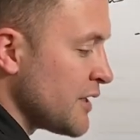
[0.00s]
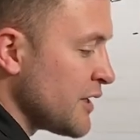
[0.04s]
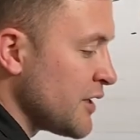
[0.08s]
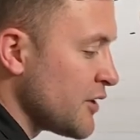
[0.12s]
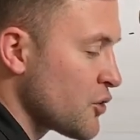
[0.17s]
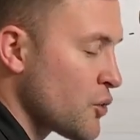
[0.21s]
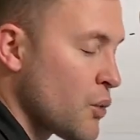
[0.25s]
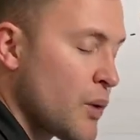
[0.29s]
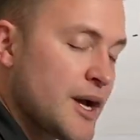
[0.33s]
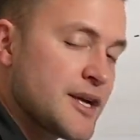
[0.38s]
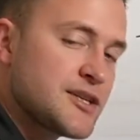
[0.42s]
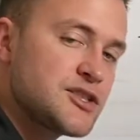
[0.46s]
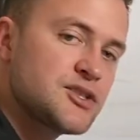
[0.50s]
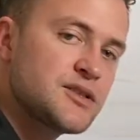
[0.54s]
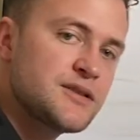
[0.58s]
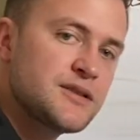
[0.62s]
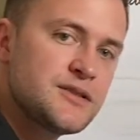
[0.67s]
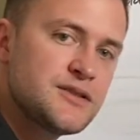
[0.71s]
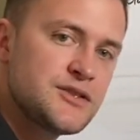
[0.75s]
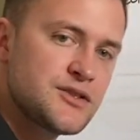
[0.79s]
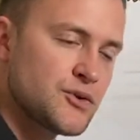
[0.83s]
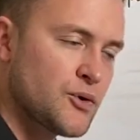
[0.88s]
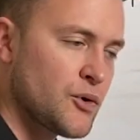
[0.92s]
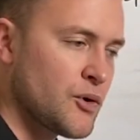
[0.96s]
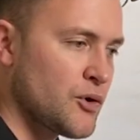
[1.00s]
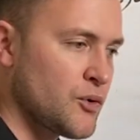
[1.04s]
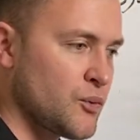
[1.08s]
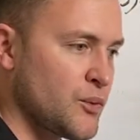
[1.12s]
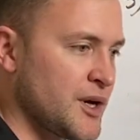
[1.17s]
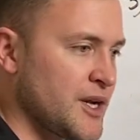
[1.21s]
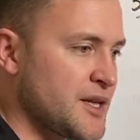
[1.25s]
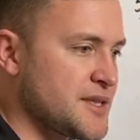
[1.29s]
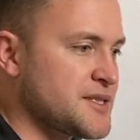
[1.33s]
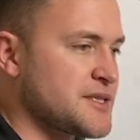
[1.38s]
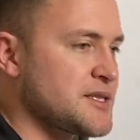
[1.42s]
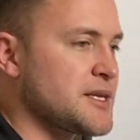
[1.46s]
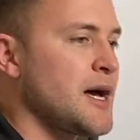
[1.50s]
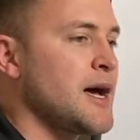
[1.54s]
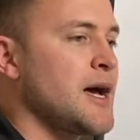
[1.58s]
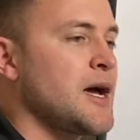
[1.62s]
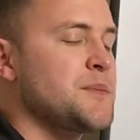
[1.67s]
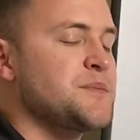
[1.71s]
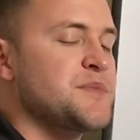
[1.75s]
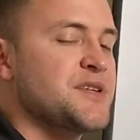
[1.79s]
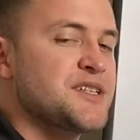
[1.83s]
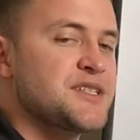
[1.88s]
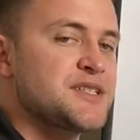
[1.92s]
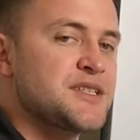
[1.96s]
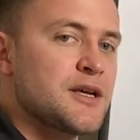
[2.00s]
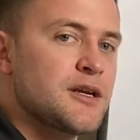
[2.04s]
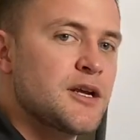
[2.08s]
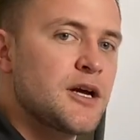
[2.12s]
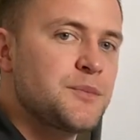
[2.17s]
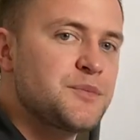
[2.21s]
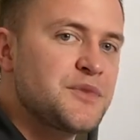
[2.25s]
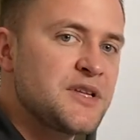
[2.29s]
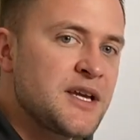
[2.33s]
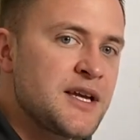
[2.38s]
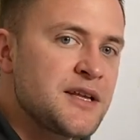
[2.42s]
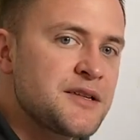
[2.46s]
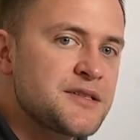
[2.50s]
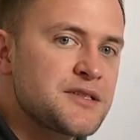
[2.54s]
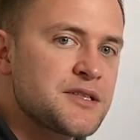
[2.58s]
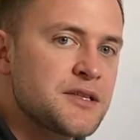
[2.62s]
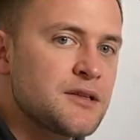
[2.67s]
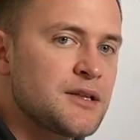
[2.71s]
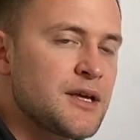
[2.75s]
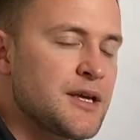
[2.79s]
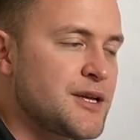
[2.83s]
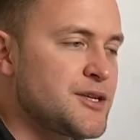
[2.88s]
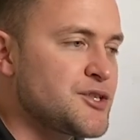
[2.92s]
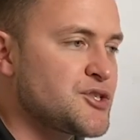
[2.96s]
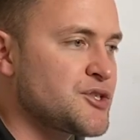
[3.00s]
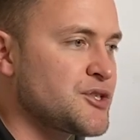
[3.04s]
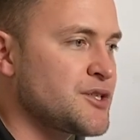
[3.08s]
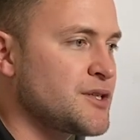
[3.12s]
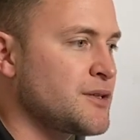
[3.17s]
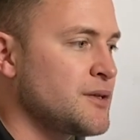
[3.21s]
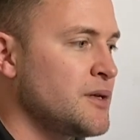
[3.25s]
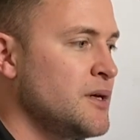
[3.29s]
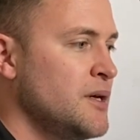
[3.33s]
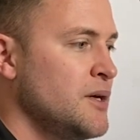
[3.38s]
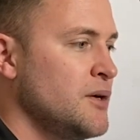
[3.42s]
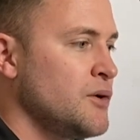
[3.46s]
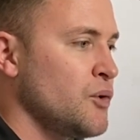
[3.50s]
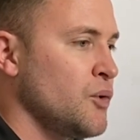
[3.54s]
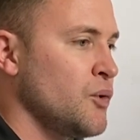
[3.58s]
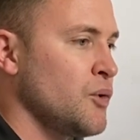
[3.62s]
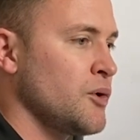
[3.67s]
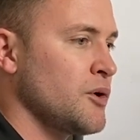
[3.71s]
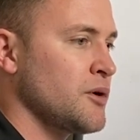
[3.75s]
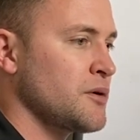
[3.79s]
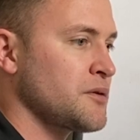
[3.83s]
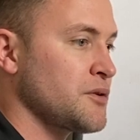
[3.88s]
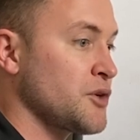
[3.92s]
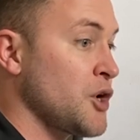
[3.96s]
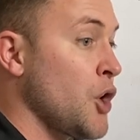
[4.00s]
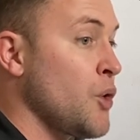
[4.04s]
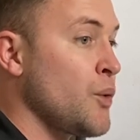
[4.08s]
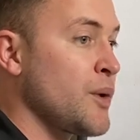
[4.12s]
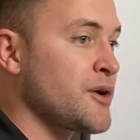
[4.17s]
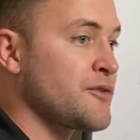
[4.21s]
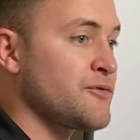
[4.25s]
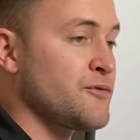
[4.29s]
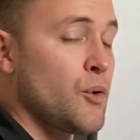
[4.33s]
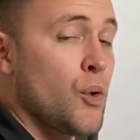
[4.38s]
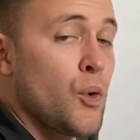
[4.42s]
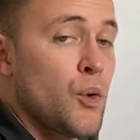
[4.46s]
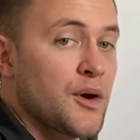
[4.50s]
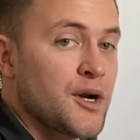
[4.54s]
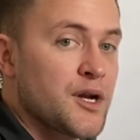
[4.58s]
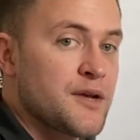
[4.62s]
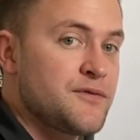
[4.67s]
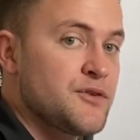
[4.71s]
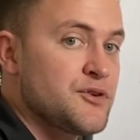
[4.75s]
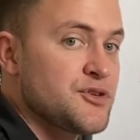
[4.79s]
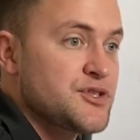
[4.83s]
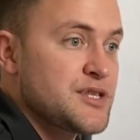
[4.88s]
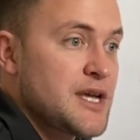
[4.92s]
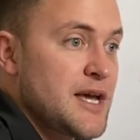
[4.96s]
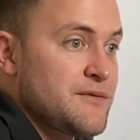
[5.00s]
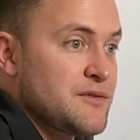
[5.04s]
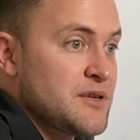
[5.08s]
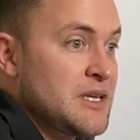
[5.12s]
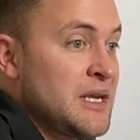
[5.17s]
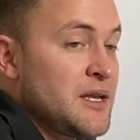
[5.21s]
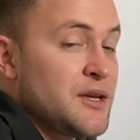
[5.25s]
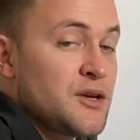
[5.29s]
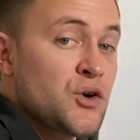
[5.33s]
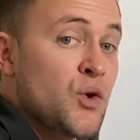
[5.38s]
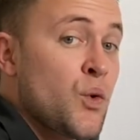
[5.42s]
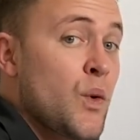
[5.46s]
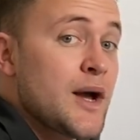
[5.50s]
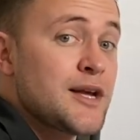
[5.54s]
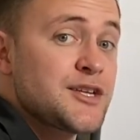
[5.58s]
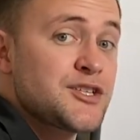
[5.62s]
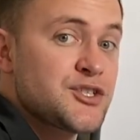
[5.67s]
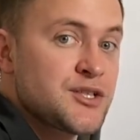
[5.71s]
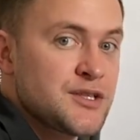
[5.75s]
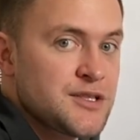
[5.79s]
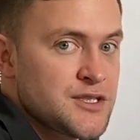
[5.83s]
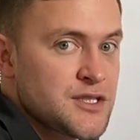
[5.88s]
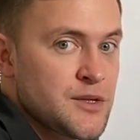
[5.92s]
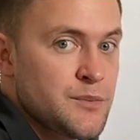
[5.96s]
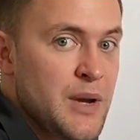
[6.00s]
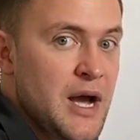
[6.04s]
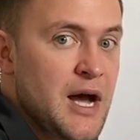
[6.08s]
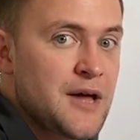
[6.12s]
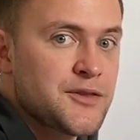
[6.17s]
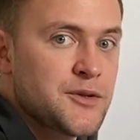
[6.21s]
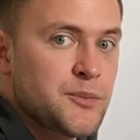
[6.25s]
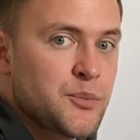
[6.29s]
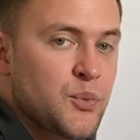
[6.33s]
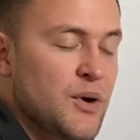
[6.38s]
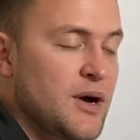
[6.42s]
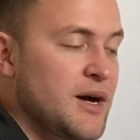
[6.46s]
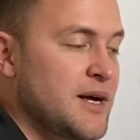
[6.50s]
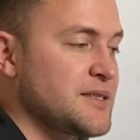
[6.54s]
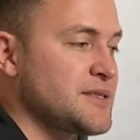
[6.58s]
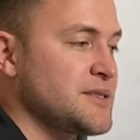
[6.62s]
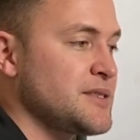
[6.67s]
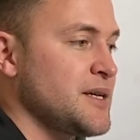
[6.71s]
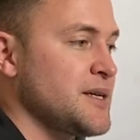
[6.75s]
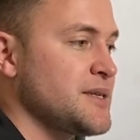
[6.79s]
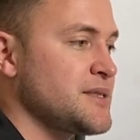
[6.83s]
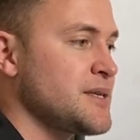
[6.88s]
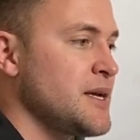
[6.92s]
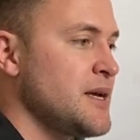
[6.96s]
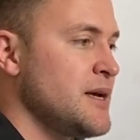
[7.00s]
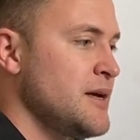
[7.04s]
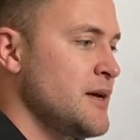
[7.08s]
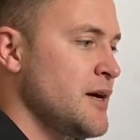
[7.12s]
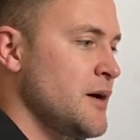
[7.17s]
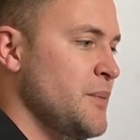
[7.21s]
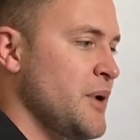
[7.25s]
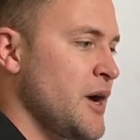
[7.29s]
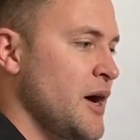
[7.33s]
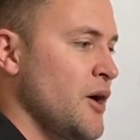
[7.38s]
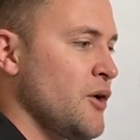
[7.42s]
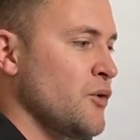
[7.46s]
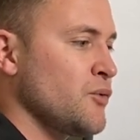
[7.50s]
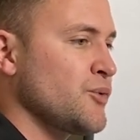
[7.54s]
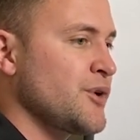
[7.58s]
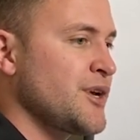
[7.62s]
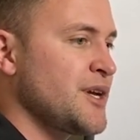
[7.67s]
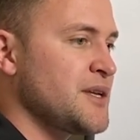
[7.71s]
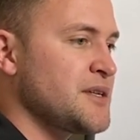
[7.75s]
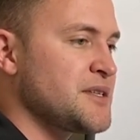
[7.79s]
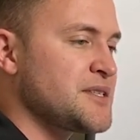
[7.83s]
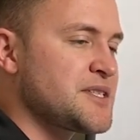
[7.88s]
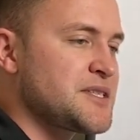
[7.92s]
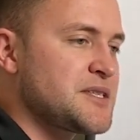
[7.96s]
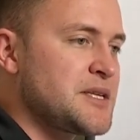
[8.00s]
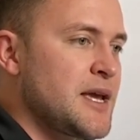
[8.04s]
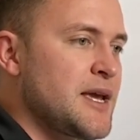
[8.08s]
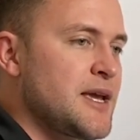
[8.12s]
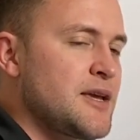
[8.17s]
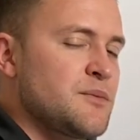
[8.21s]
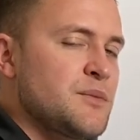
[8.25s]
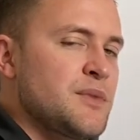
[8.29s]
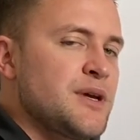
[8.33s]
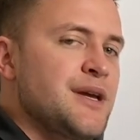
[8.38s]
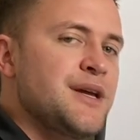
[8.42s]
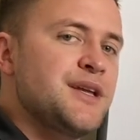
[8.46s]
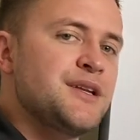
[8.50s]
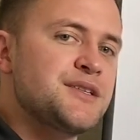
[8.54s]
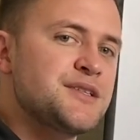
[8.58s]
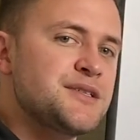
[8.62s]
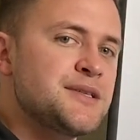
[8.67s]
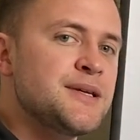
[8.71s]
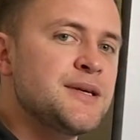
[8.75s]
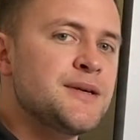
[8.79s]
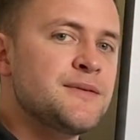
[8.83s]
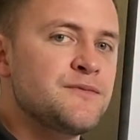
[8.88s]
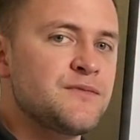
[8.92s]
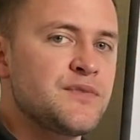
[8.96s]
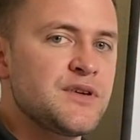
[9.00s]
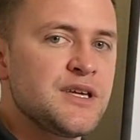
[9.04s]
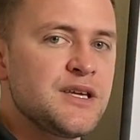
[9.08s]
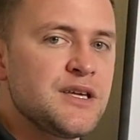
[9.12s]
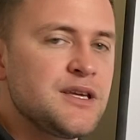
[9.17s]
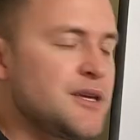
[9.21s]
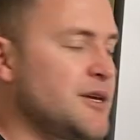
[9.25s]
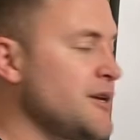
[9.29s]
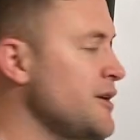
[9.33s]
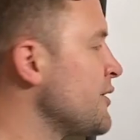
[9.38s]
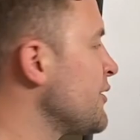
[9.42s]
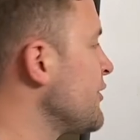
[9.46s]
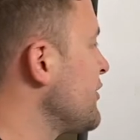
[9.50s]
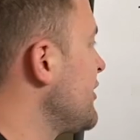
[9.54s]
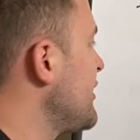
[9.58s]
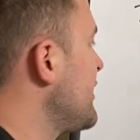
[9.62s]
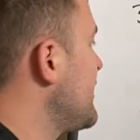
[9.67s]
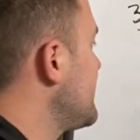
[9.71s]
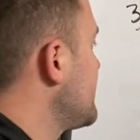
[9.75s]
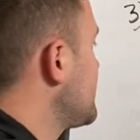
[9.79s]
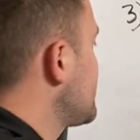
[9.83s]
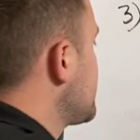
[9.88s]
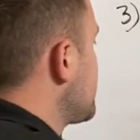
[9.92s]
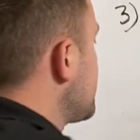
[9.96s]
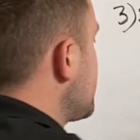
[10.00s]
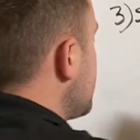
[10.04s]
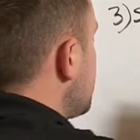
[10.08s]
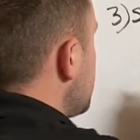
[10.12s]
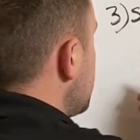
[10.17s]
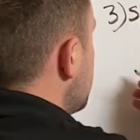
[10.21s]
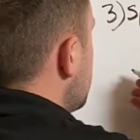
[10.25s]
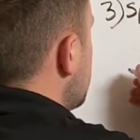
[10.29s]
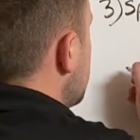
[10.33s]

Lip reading: any questions, or when it's time to set up the installation, or going forward, if you just have any questions about the process, about reinstatements, DMV hearings,